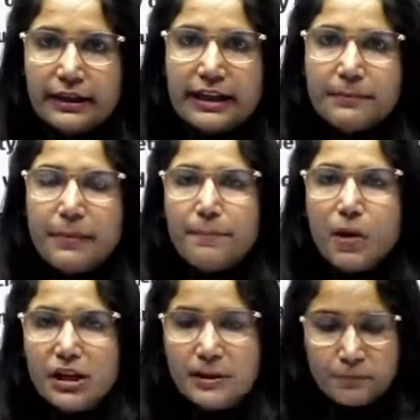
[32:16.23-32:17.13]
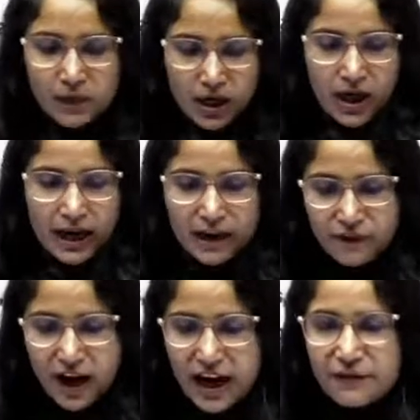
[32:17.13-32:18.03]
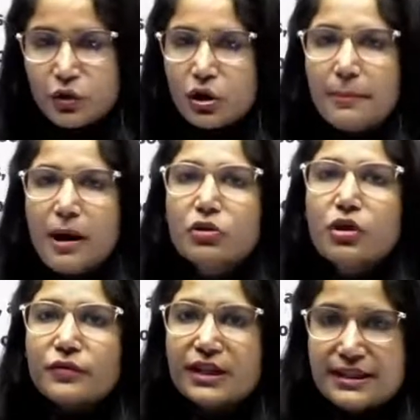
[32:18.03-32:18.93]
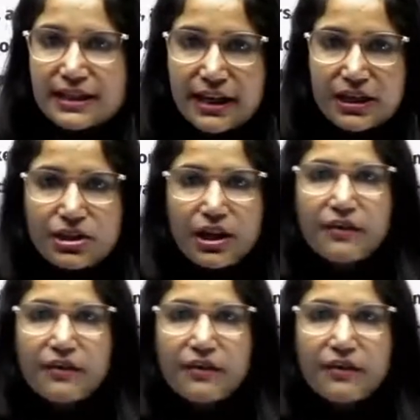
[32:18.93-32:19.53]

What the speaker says: Getting my point? If I have to come out of the stage,